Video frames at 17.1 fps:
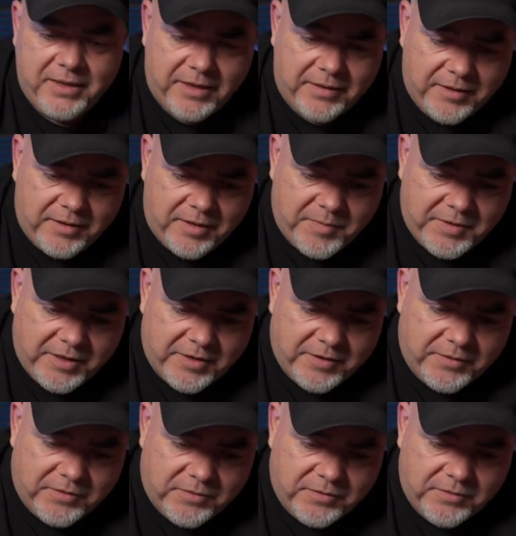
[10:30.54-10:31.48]
And then all we
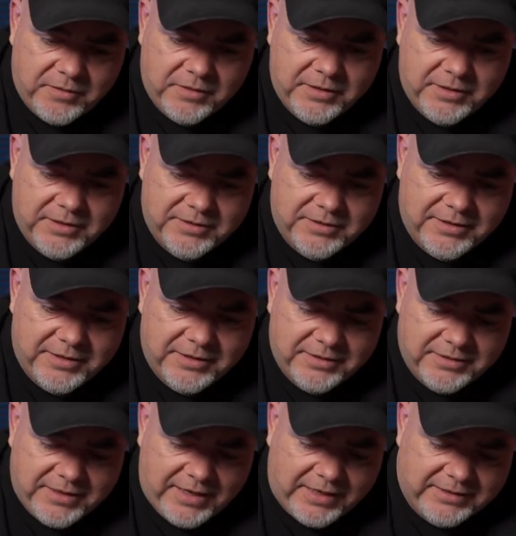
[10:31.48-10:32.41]
gotta do is the
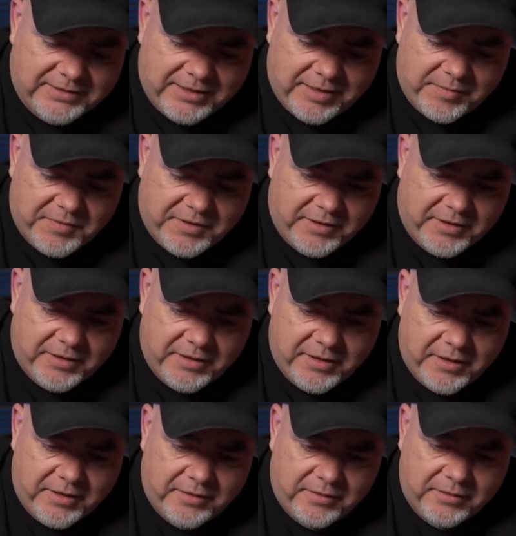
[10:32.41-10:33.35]
exact same thing
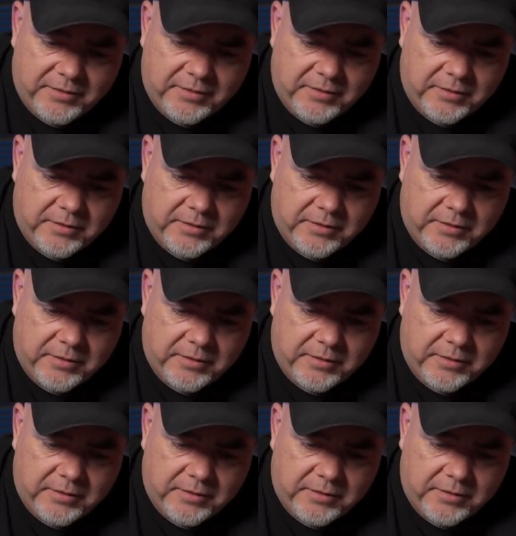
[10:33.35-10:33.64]
again.